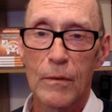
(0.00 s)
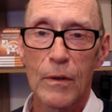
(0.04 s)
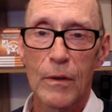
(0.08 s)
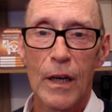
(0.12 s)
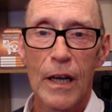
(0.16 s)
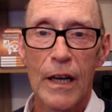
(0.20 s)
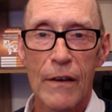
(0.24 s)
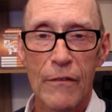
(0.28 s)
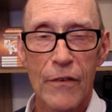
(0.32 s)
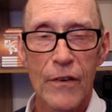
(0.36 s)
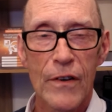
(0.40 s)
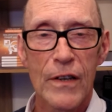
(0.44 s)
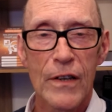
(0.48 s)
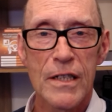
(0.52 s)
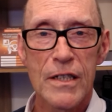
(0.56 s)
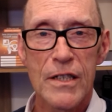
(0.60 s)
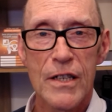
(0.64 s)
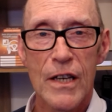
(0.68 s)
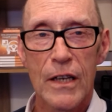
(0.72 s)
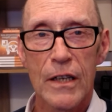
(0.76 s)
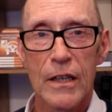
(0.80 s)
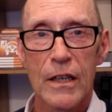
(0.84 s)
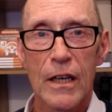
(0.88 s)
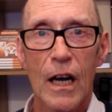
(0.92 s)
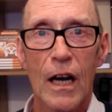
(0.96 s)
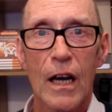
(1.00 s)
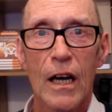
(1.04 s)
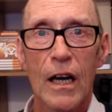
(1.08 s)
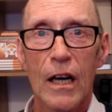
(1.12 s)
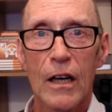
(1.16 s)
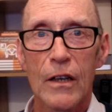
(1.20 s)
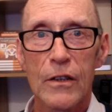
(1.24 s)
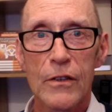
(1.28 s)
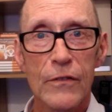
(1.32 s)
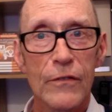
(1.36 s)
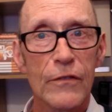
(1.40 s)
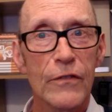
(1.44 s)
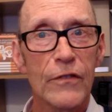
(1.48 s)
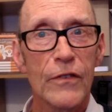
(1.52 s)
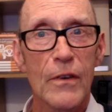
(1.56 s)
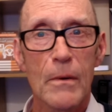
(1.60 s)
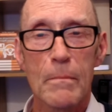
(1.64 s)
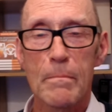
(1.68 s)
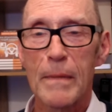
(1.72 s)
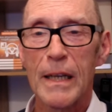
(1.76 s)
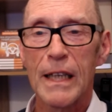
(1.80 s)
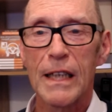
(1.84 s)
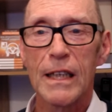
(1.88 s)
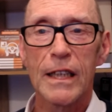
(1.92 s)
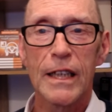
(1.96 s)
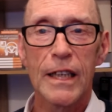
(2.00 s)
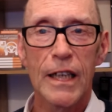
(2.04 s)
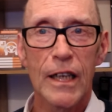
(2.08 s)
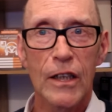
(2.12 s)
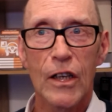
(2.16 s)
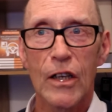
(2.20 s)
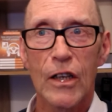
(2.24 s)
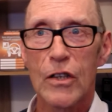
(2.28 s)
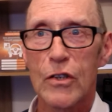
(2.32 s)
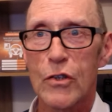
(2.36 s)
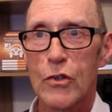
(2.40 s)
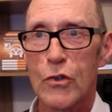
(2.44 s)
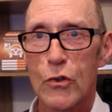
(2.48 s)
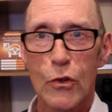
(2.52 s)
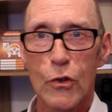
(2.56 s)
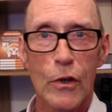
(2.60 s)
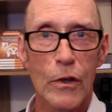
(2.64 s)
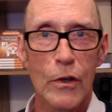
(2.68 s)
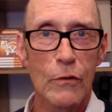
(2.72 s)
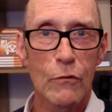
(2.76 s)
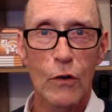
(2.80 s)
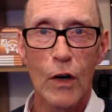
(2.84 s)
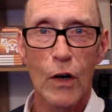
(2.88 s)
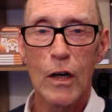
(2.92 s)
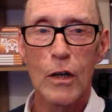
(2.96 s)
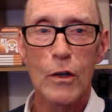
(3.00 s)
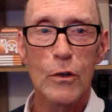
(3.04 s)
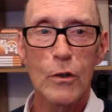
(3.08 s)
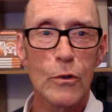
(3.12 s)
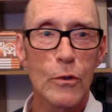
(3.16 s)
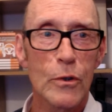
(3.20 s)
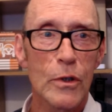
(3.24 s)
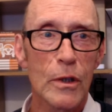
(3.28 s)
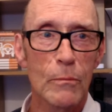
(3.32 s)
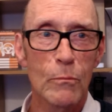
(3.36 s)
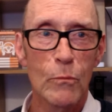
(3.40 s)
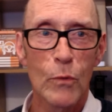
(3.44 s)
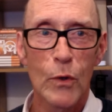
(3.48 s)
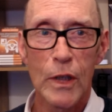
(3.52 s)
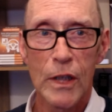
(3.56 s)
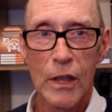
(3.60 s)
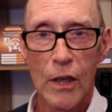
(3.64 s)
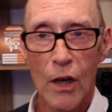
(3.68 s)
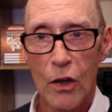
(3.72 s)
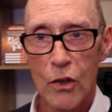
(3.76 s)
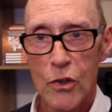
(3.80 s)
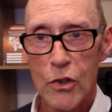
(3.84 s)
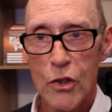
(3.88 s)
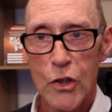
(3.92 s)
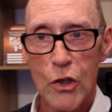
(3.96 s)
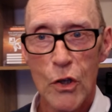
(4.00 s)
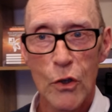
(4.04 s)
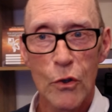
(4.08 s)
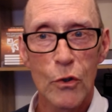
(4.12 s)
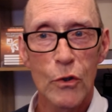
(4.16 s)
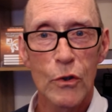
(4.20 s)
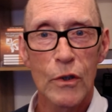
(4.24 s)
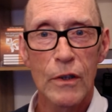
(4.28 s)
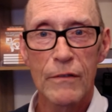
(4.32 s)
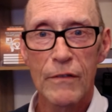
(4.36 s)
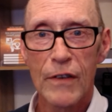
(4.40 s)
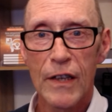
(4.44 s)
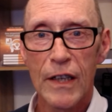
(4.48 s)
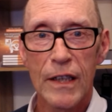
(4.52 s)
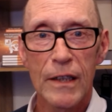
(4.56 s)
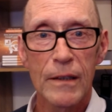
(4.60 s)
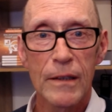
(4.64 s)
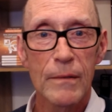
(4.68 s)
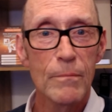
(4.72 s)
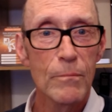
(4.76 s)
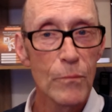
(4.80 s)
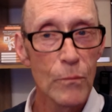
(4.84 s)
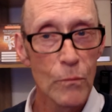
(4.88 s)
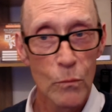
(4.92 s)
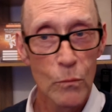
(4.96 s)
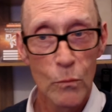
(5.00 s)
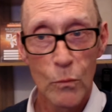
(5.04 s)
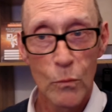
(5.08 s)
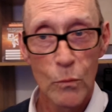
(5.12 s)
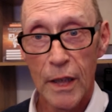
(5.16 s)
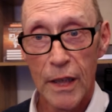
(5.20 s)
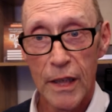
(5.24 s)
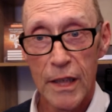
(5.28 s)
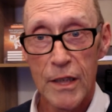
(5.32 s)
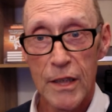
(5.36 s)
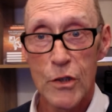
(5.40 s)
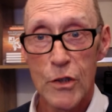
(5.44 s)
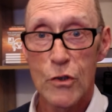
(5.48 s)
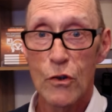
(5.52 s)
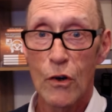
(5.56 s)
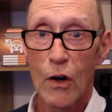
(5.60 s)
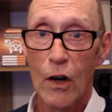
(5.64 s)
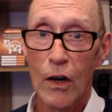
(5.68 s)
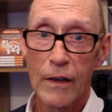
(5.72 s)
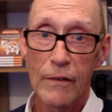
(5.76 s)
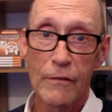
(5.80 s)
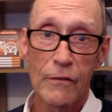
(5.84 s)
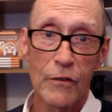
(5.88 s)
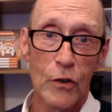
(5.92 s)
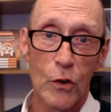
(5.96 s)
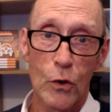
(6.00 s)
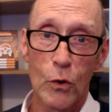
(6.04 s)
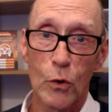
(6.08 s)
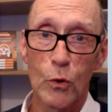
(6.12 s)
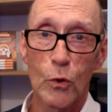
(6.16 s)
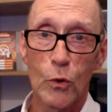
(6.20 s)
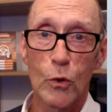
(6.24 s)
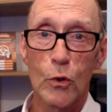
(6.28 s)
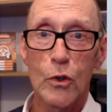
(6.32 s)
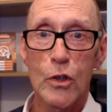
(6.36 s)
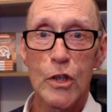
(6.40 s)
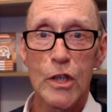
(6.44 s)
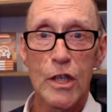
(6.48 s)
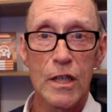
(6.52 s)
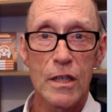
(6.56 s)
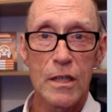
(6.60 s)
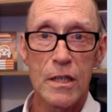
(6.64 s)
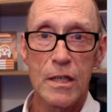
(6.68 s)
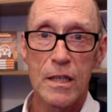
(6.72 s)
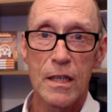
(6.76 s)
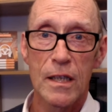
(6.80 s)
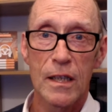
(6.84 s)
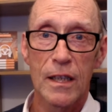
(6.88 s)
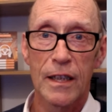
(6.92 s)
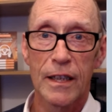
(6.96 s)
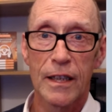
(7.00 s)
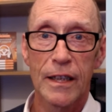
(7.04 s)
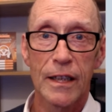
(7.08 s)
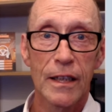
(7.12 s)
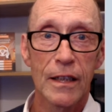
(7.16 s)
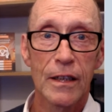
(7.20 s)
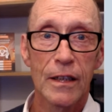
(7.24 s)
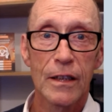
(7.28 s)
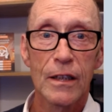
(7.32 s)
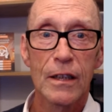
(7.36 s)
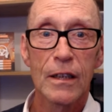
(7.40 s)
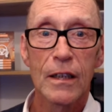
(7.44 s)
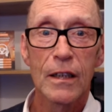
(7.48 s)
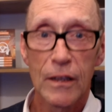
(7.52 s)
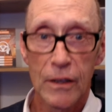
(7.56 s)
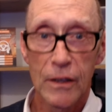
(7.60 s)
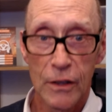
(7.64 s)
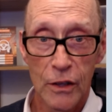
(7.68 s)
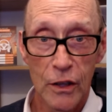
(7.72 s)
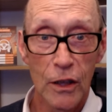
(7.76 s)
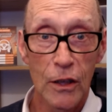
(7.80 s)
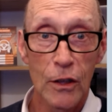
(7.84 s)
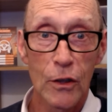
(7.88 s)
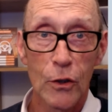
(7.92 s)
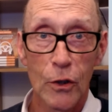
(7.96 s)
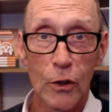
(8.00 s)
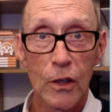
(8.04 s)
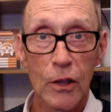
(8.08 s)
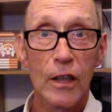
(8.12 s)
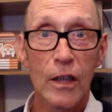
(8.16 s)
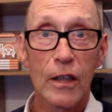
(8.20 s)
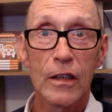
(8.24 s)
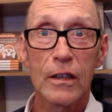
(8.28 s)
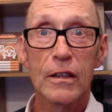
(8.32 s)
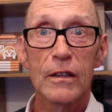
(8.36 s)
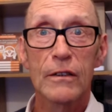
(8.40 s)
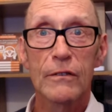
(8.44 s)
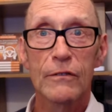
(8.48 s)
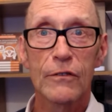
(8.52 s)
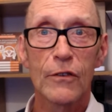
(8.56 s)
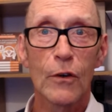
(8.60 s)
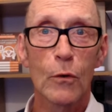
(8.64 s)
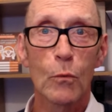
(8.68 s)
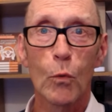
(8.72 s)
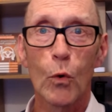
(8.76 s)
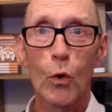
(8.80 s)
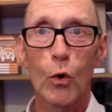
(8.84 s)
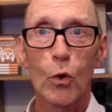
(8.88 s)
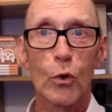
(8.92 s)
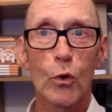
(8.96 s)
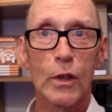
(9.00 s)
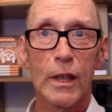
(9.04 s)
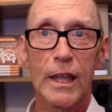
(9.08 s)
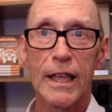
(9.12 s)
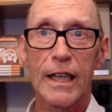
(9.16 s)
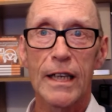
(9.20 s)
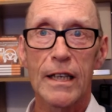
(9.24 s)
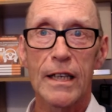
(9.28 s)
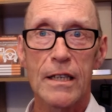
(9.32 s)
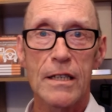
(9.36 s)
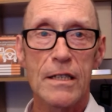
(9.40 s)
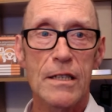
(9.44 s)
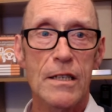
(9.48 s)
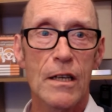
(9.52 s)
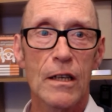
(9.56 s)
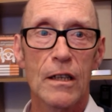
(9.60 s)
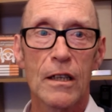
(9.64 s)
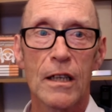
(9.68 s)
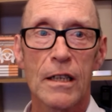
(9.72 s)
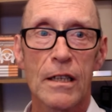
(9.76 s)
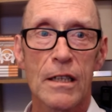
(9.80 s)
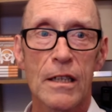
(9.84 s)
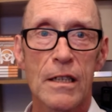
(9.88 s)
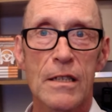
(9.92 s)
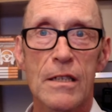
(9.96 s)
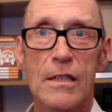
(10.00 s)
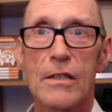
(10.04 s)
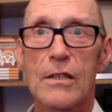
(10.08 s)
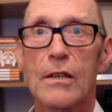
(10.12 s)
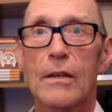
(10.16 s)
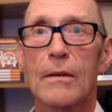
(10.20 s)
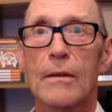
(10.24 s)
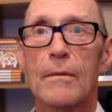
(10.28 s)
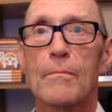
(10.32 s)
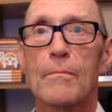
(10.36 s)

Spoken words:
if it's an unfamiliar country road and we're not sure of it, we're going to drive cautiously and look for warning signs.